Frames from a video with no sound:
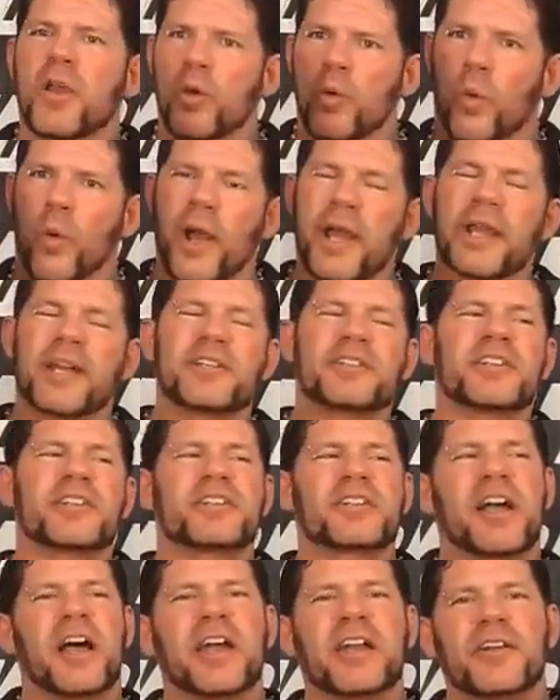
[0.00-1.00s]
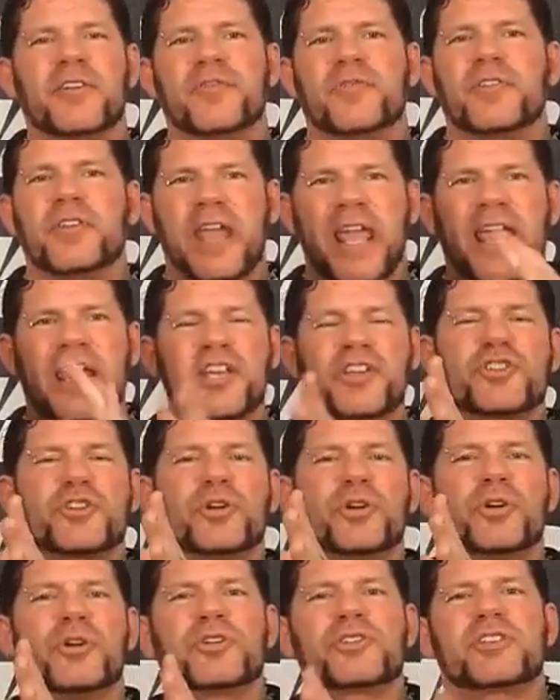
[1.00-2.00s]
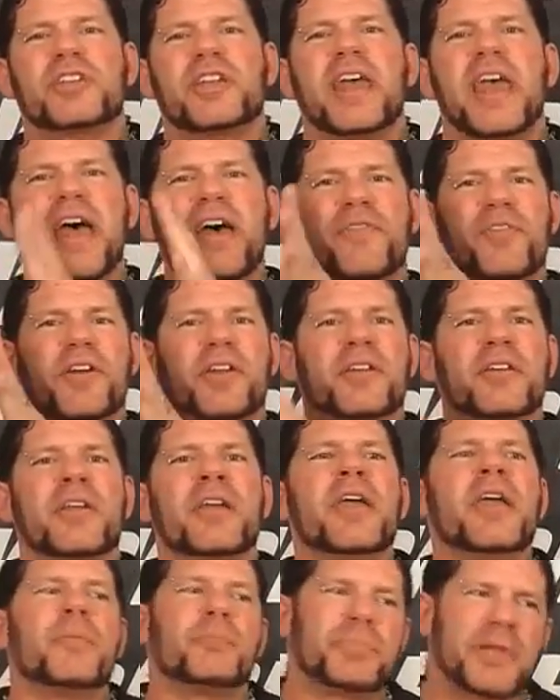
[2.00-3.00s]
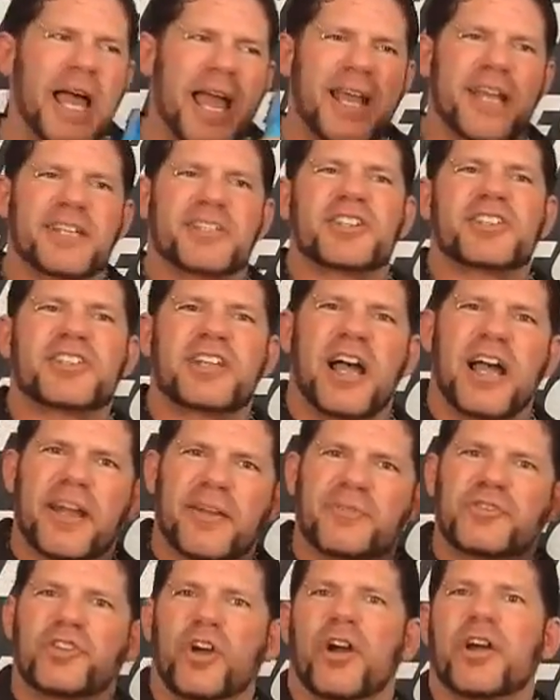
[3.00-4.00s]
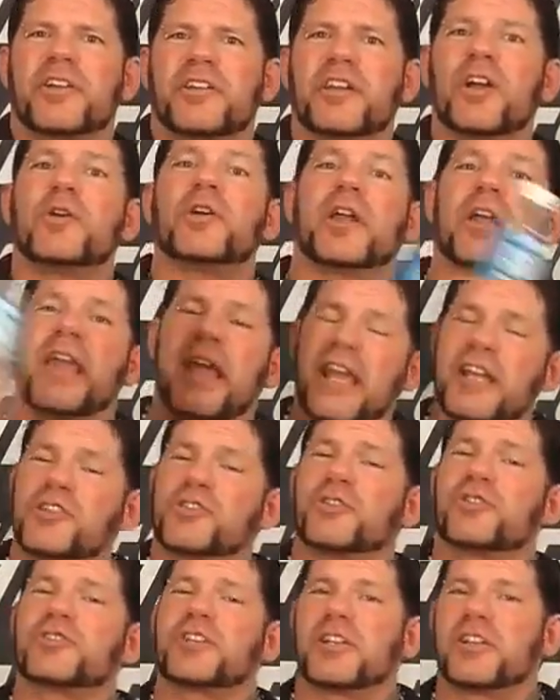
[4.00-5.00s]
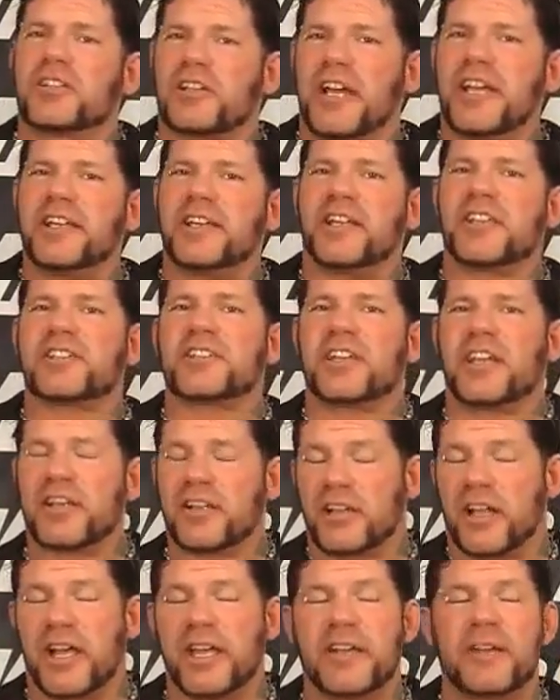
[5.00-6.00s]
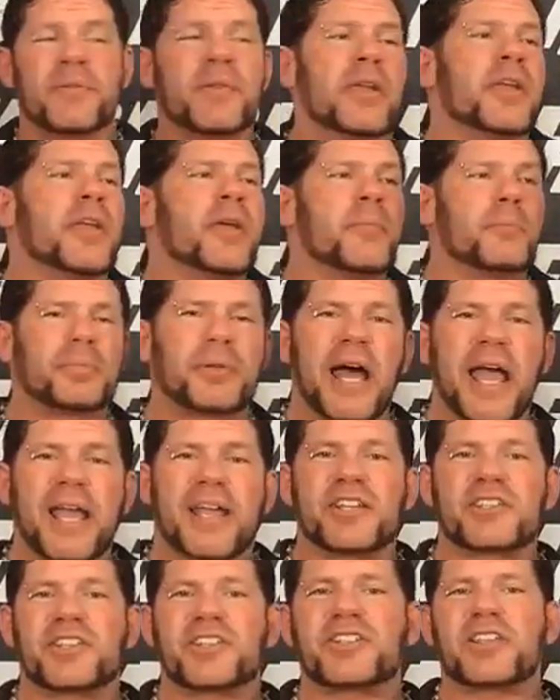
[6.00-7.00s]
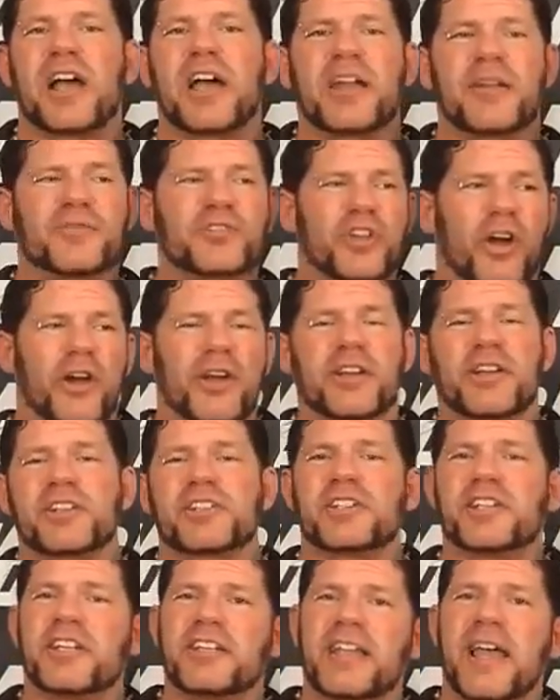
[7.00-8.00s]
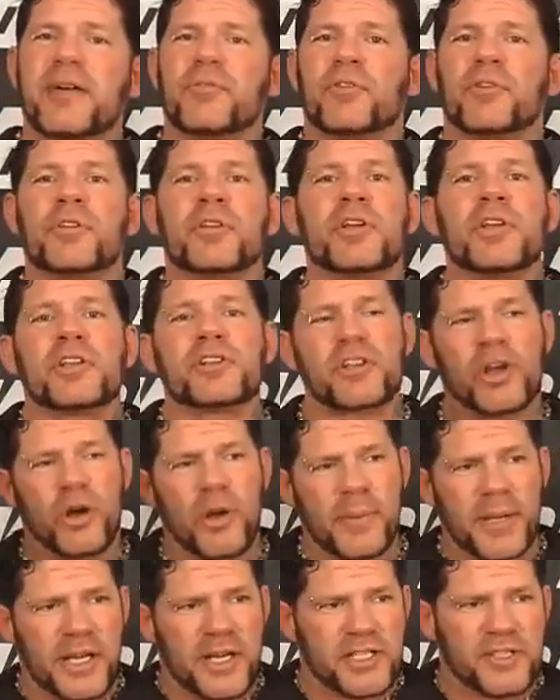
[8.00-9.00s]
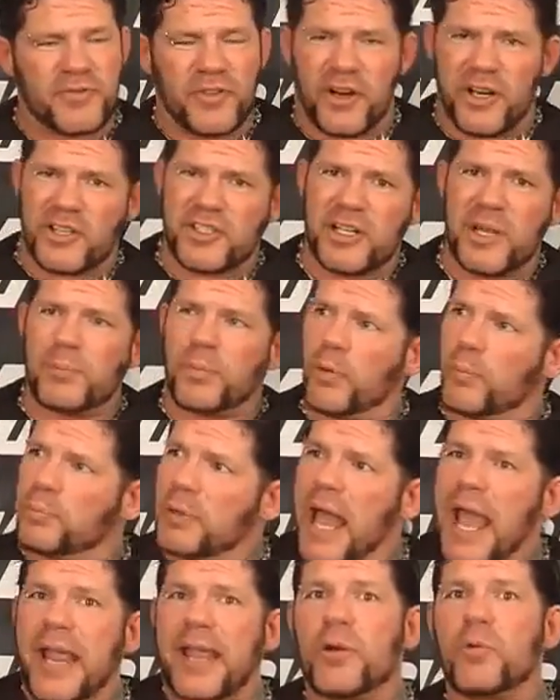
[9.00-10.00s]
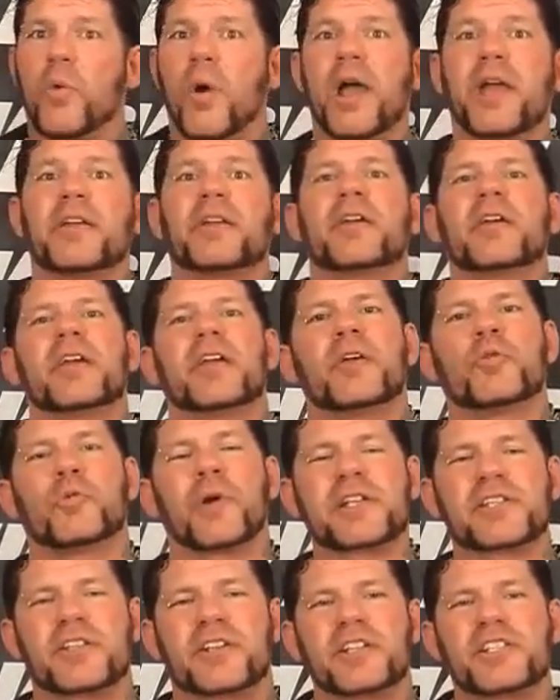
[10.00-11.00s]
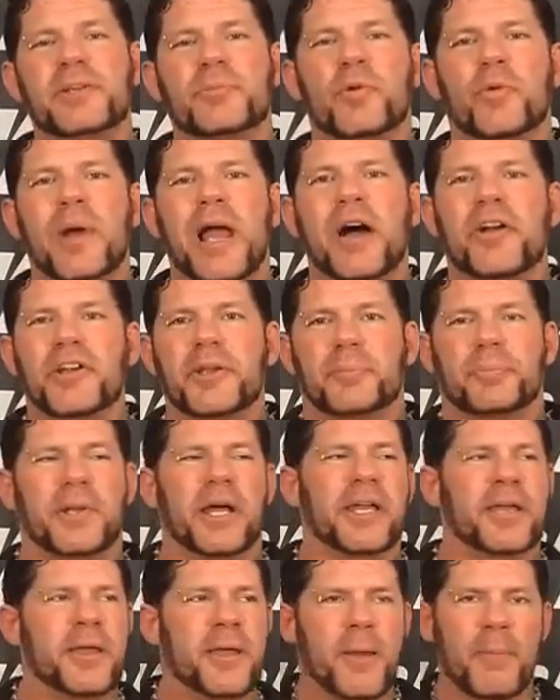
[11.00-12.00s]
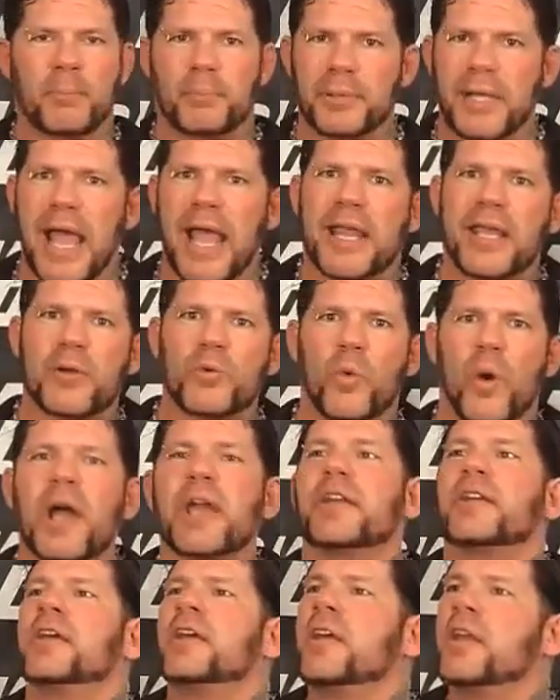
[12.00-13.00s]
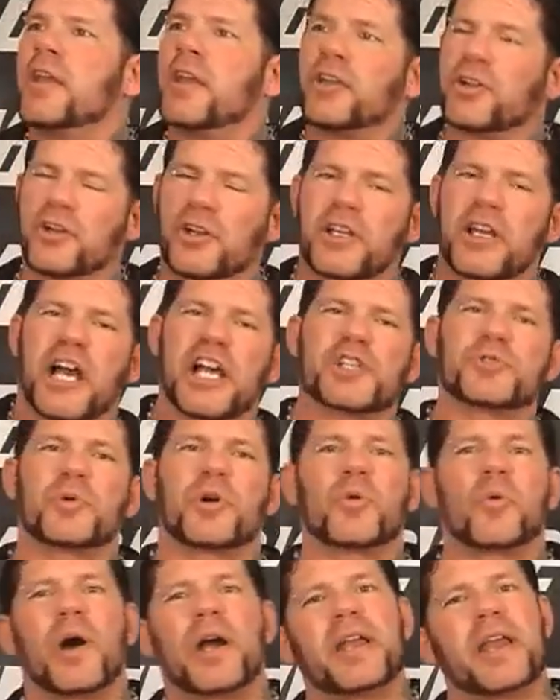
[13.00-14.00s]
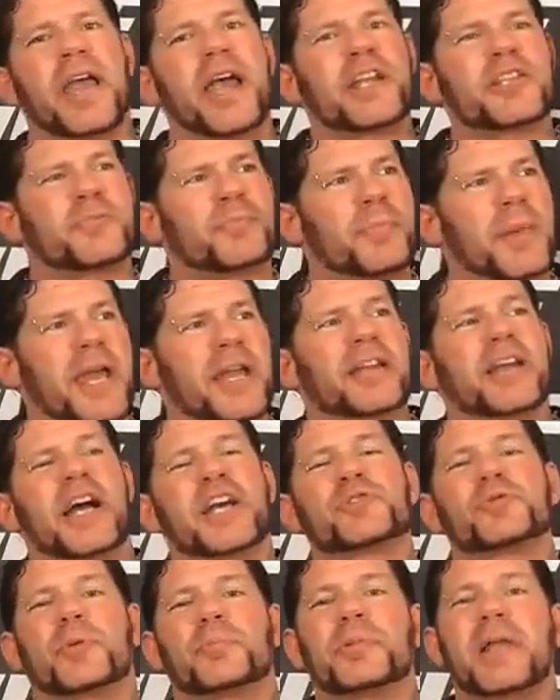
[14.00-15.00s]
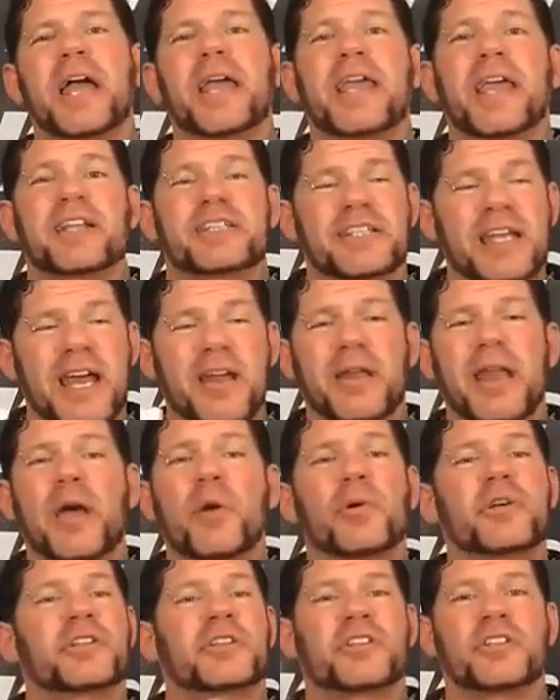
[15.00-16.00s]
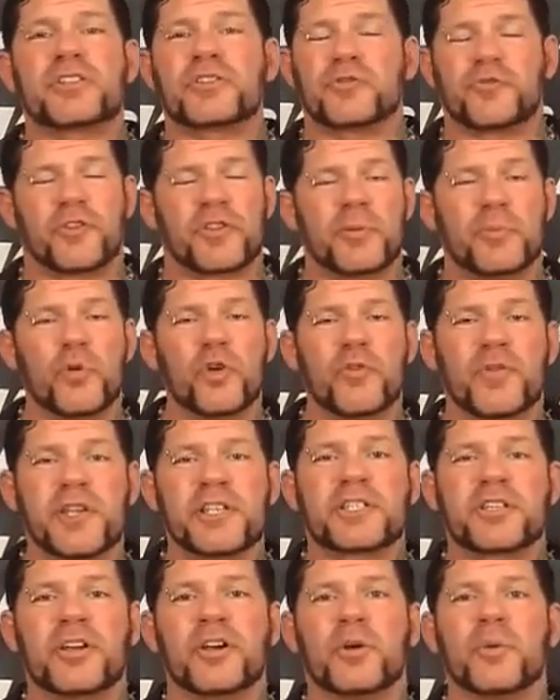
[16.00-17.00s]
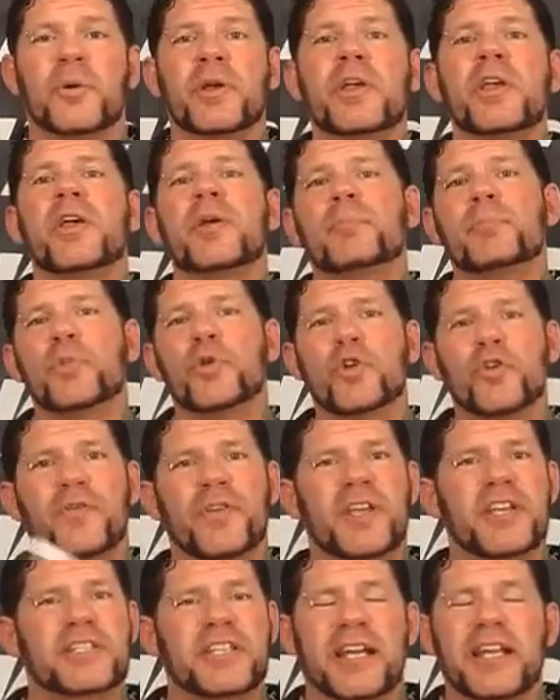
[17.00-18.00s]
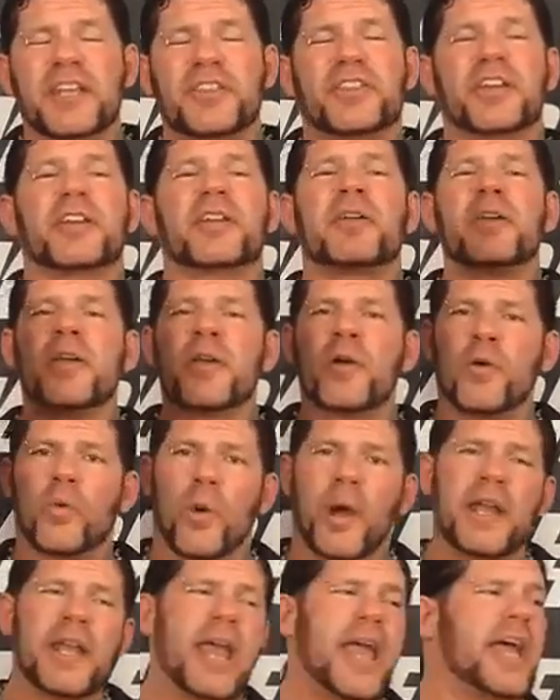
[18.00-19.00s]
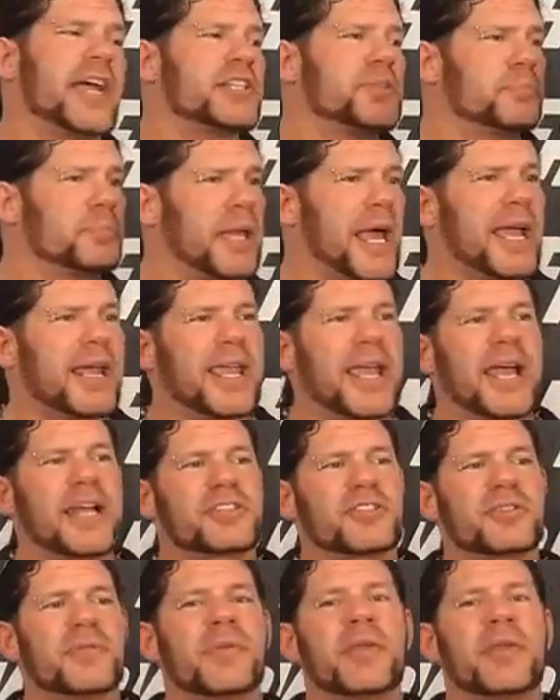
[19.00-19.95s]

White is the side of angels and heaven, black is the side of dark, you know, angels and lightness and light. Black is the side of darkness and the devil. So, I mean, it's very simple, black and white. Wrestling's a morality play, black and white. Good guys wear white hats, bad guys wear black hats. And that one is for the movies, too. Movies, anything. White hats, black hats.